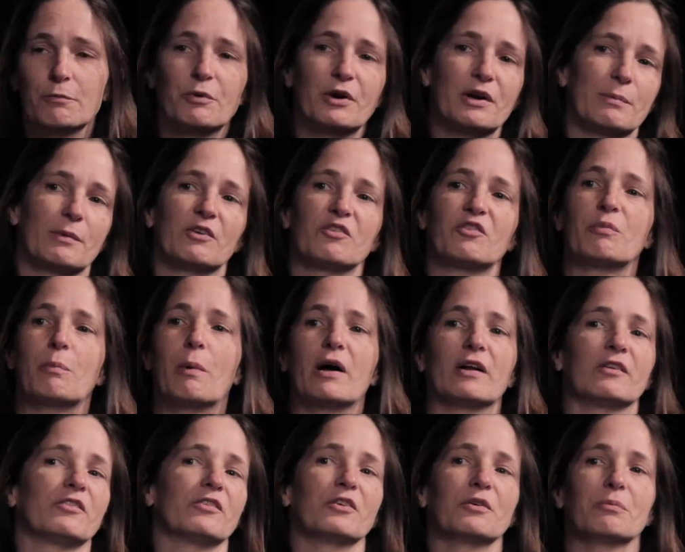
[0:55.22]
pretty much
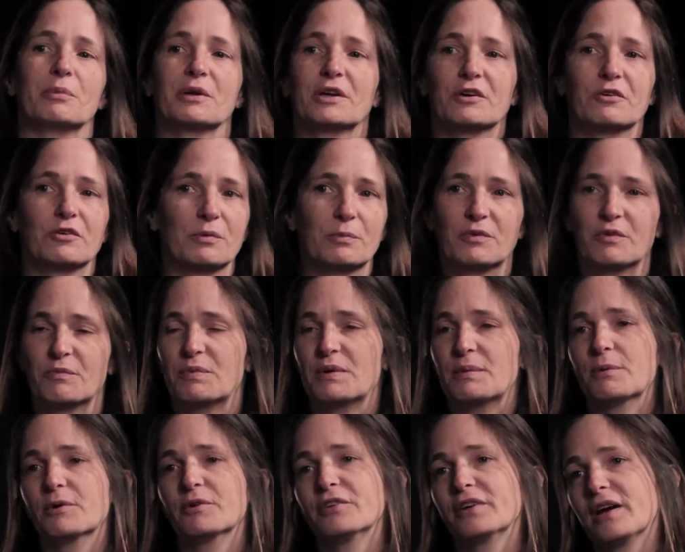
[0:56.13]
sponsor big groups of
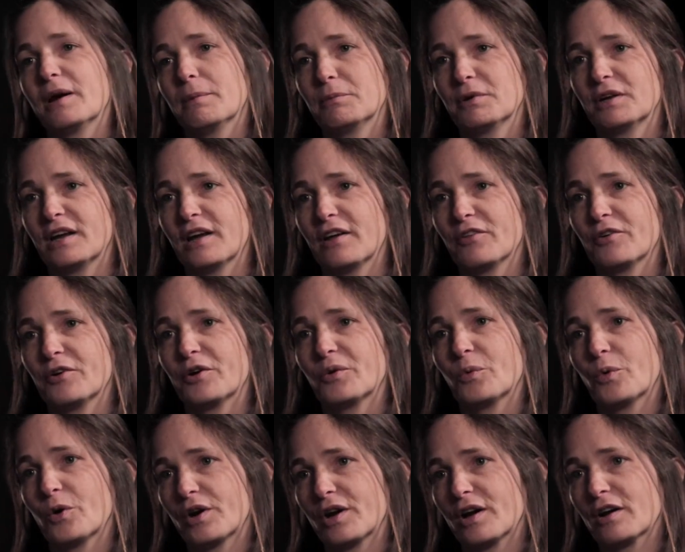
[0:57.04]
people to come together
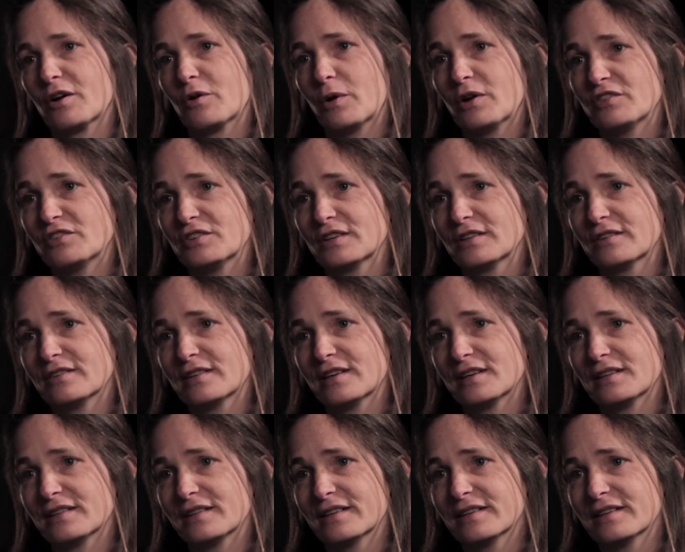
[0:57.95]
and work on questions like